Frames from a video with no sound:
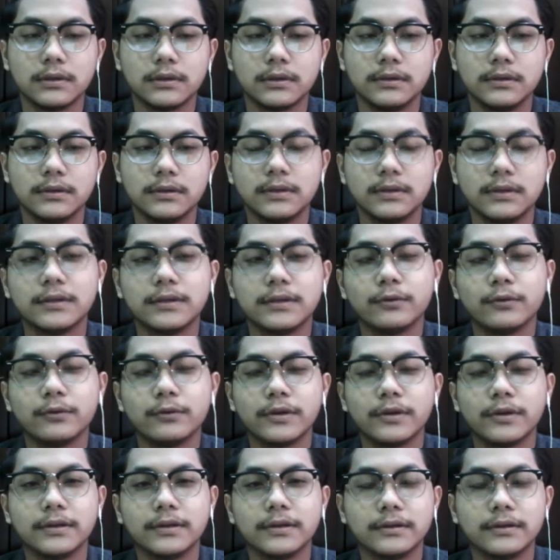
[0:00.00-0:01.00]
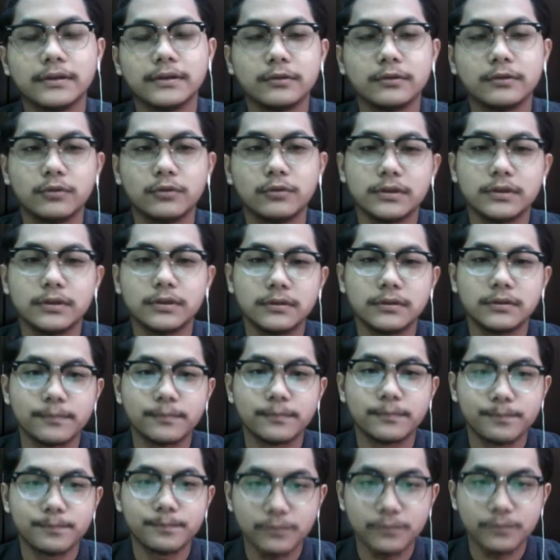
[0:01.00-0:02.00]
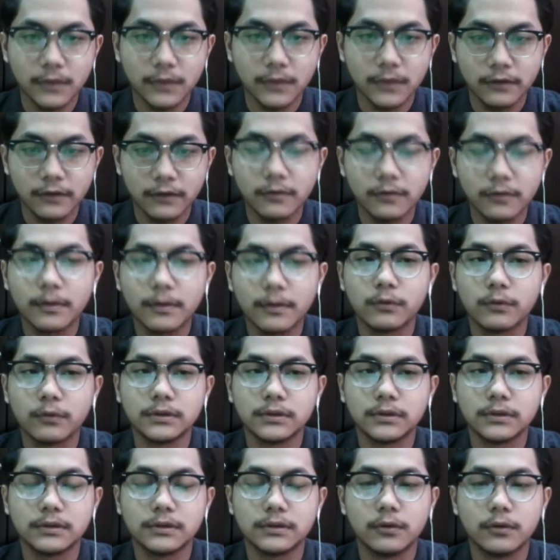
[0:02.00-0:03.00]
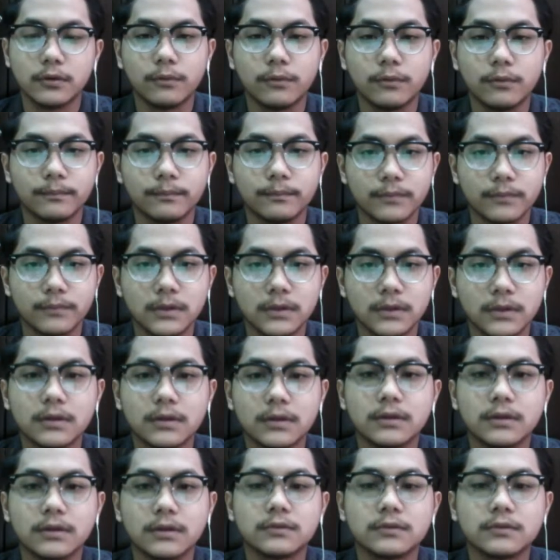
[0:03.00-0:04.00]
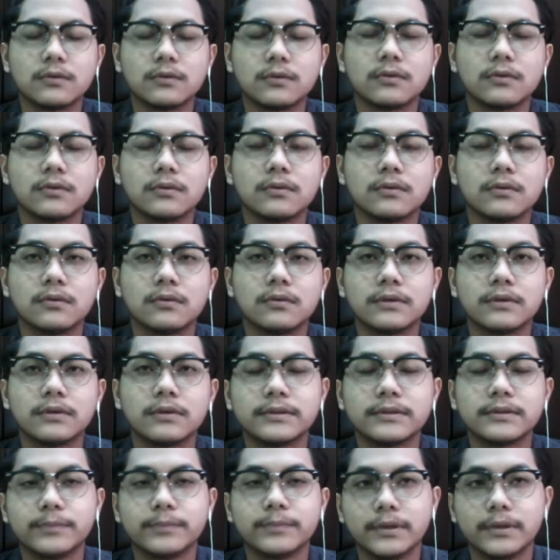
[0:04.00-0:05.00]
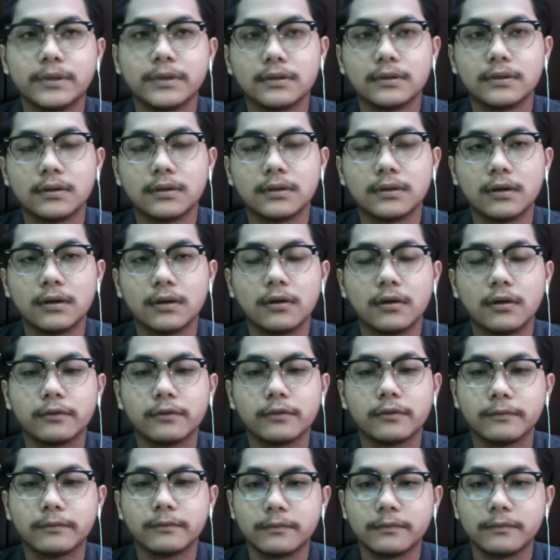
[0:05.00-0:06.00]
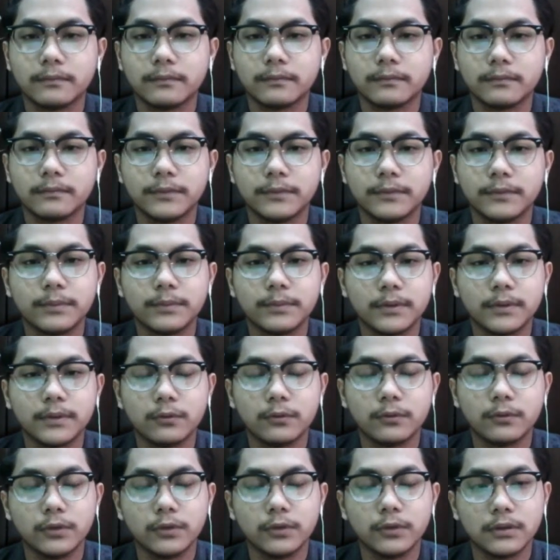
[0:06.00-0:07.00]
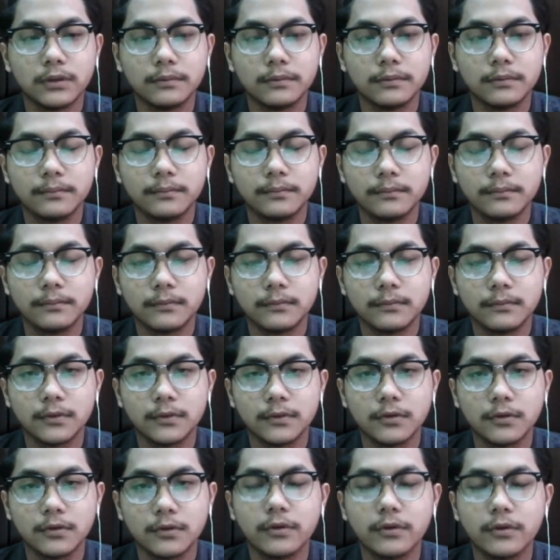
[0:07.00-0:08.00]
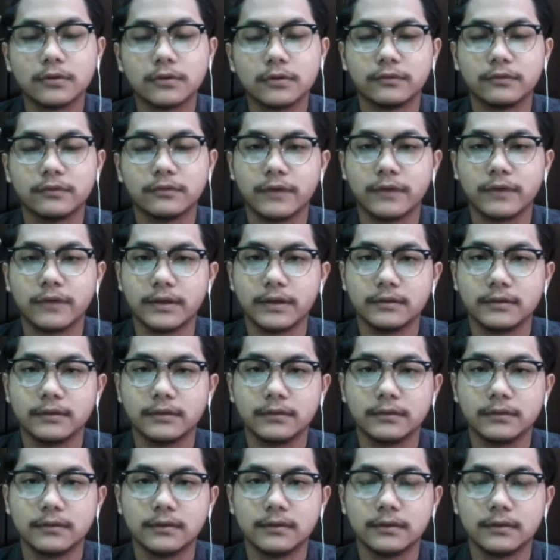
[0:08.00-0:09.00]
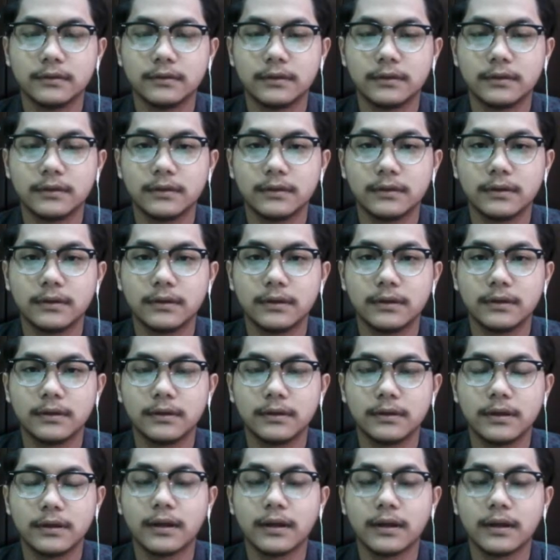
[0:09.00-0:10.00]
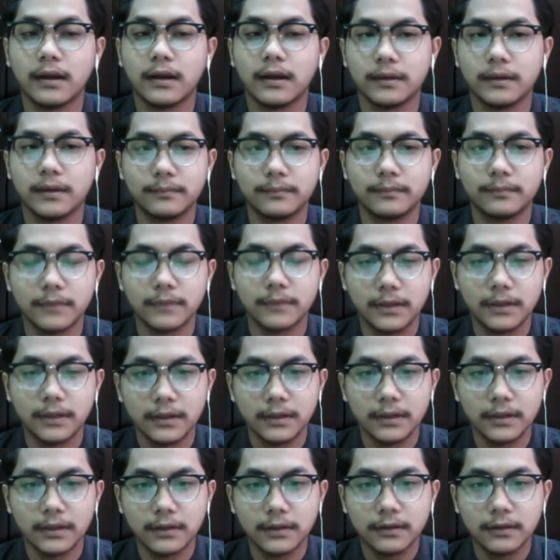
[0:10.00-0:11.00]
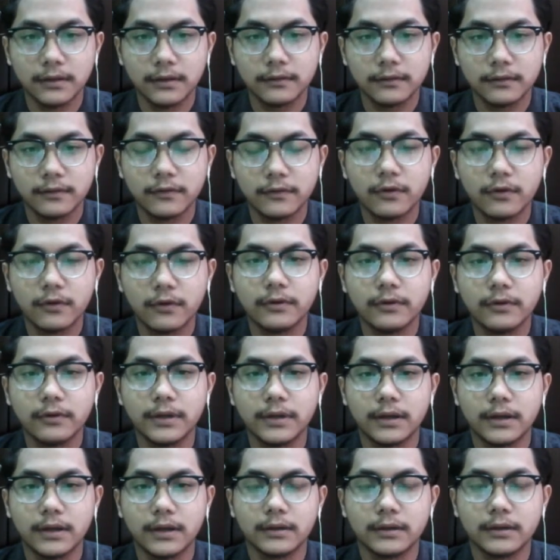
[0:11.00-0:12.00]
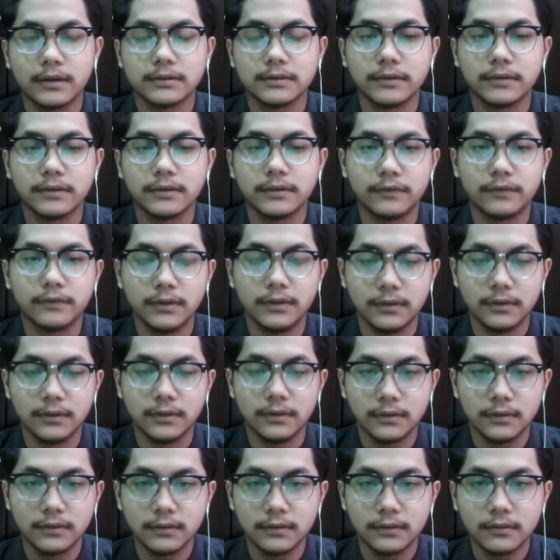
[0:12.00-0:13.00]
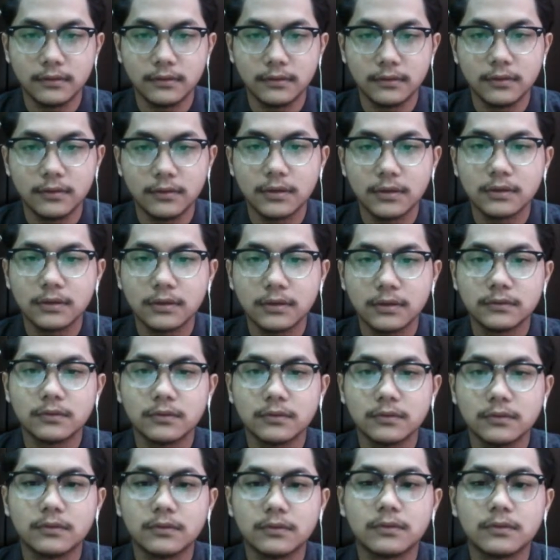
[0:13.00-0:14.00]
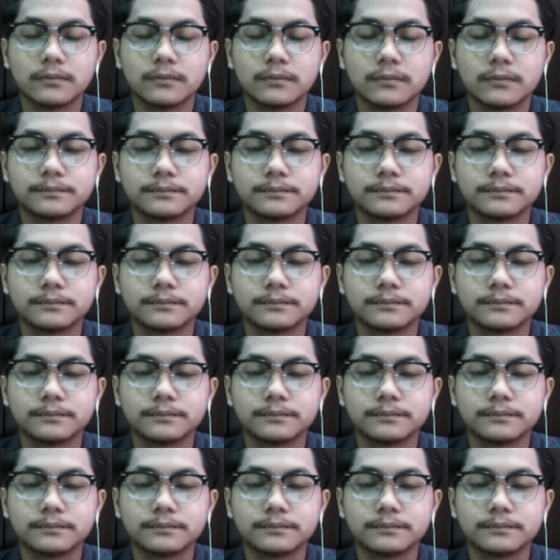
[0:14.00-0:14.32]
deter away the intruder from our home. So it means a lot of people will going to find an alarm for their safety. So